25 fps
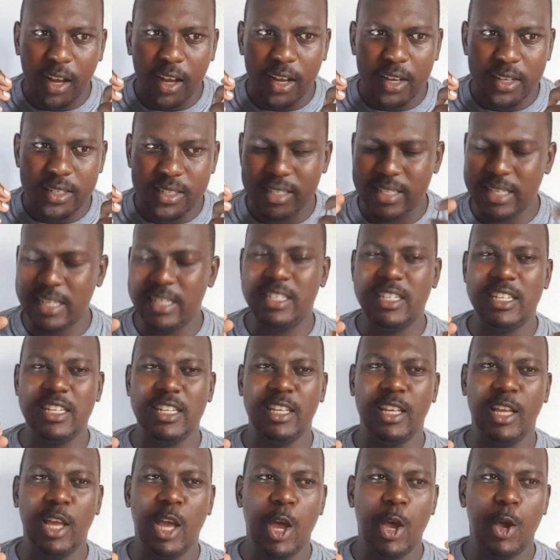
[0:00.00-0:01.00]

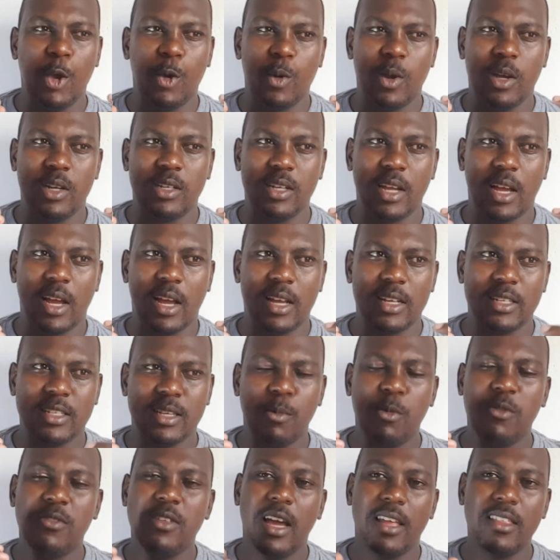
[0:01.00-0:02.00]
setting, some
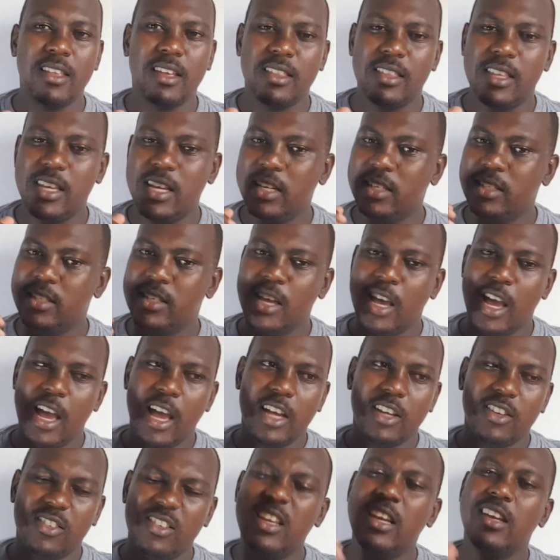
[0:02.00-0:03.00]
of the other things
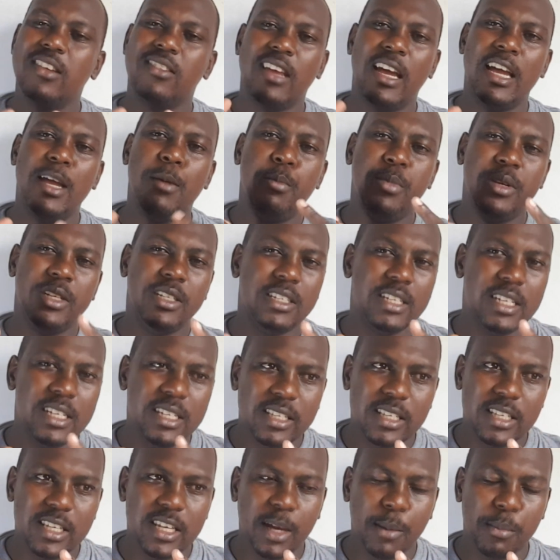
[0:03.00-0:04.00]
are a bit
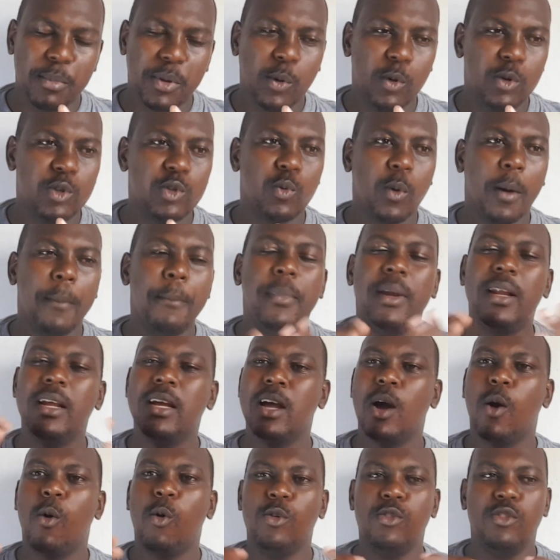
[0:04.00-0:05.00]
easier, because we break
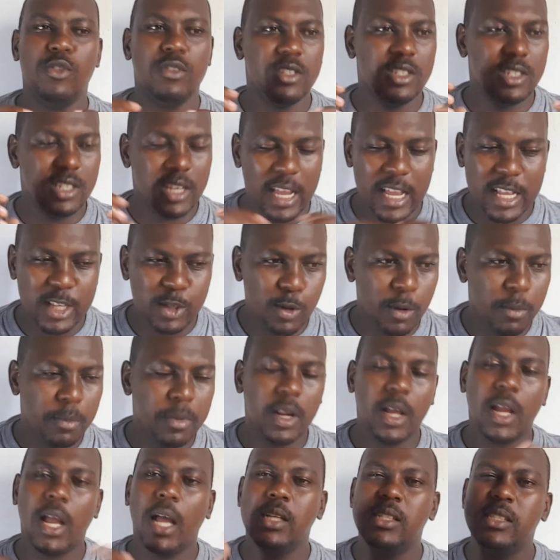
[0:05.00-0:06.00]
all those chains, or
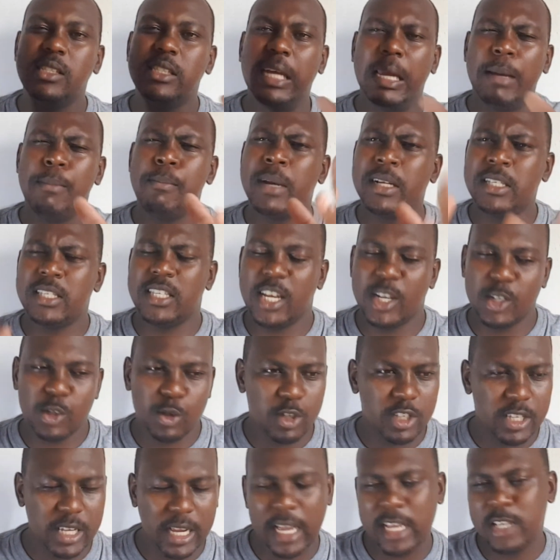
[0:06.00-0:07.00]
break njema dzacho
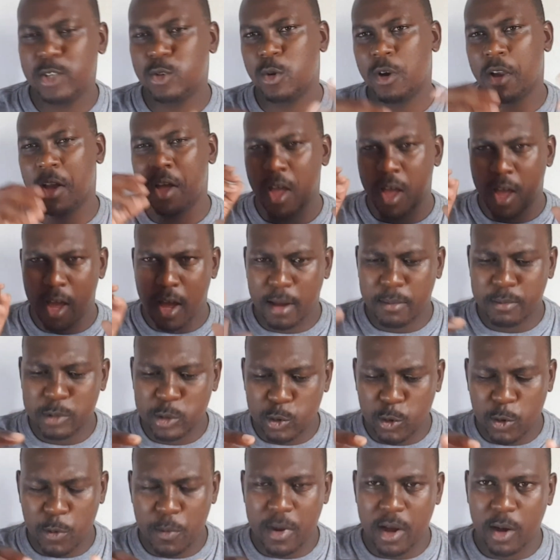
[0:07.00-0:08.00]
dzakaiswa
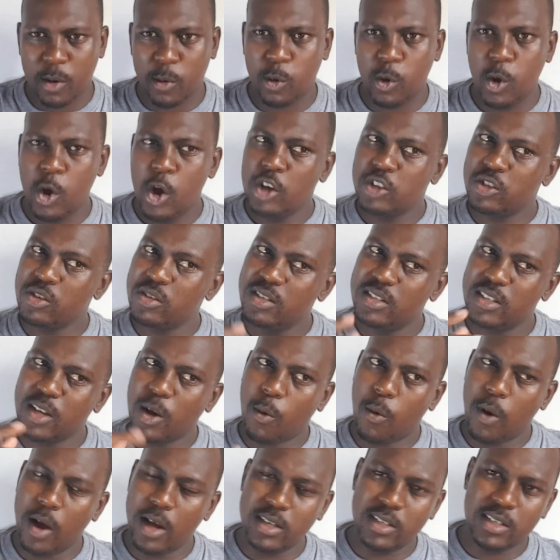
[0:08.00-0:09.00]
musoro mako. So these are
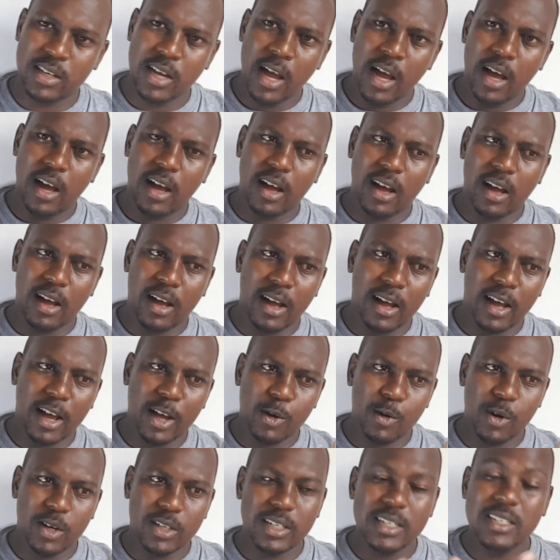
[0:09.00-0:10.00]
quite
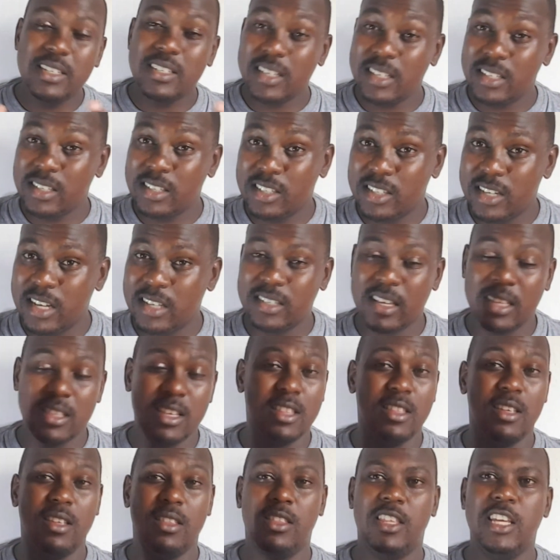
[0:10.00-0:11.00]
interesting tracks. I think
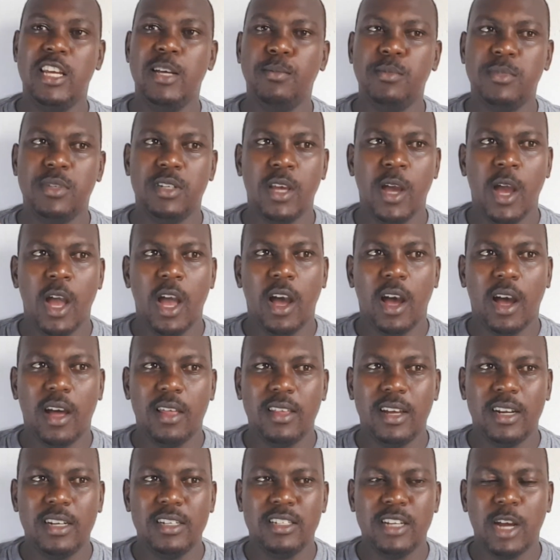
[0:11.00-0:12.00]
the themes
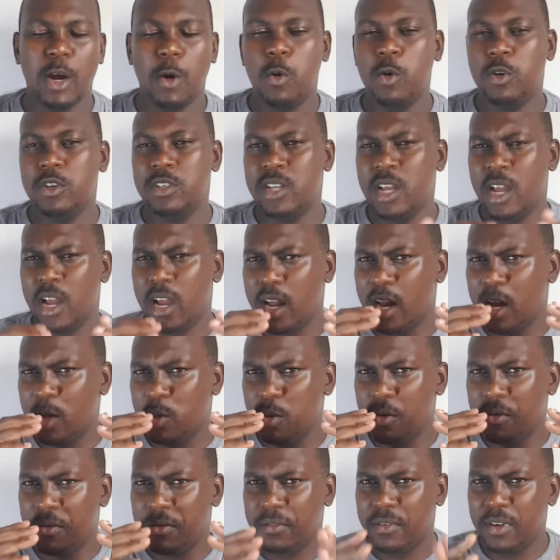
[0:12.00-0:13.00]
that we tackled
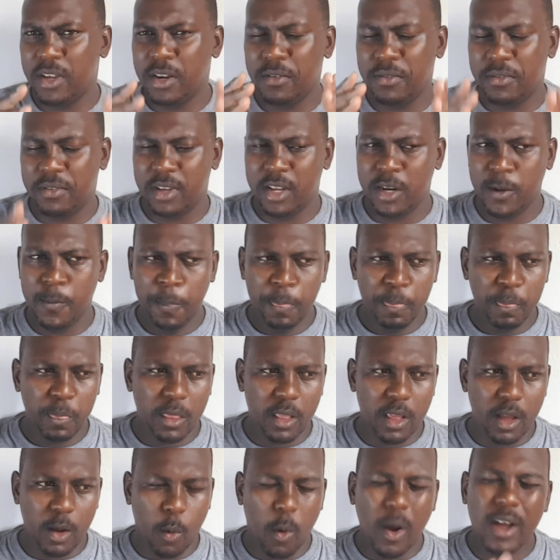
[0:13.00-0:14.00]
they're very, very
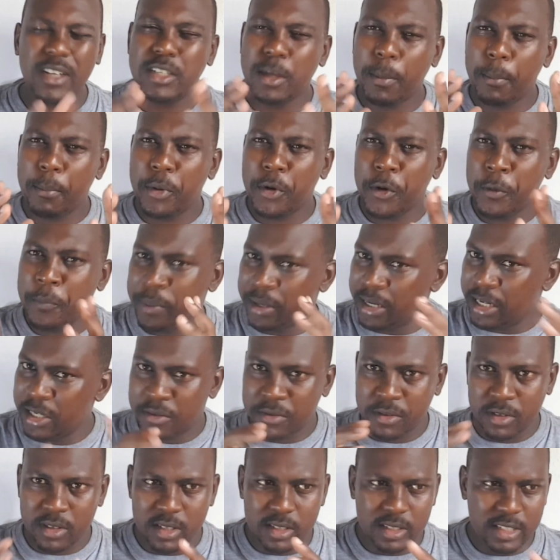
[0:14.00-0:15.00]
quite appropriate
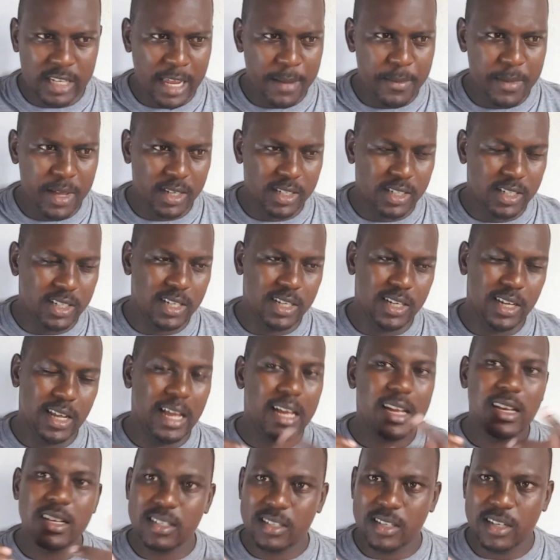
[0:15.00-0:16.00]
for this time yatiri
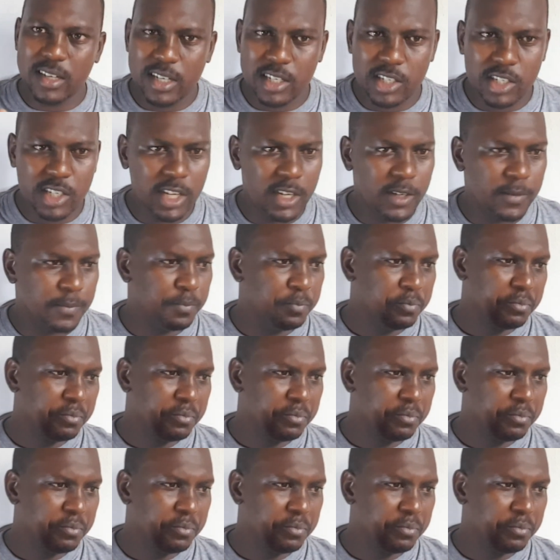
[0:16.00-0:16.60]
as a nation.